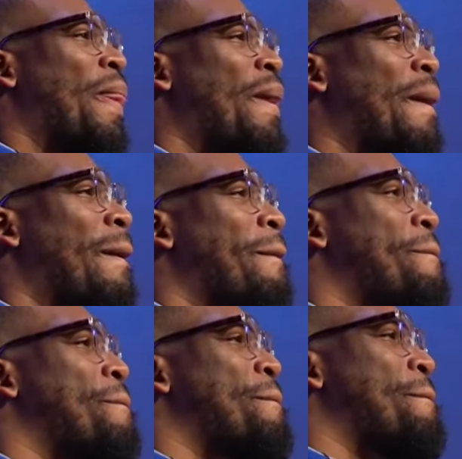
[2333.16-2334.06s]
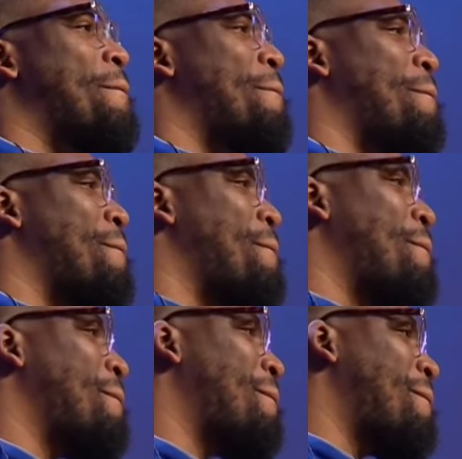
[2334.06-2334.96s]
the greatest pastor of
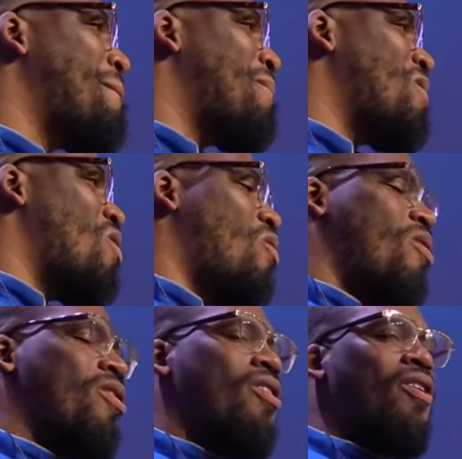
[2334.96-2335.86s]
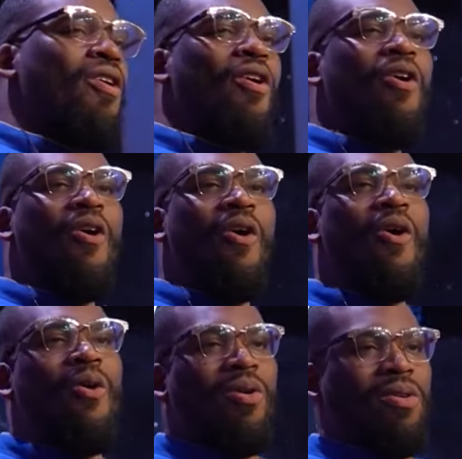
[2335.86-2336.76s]
worship arts in the whole world,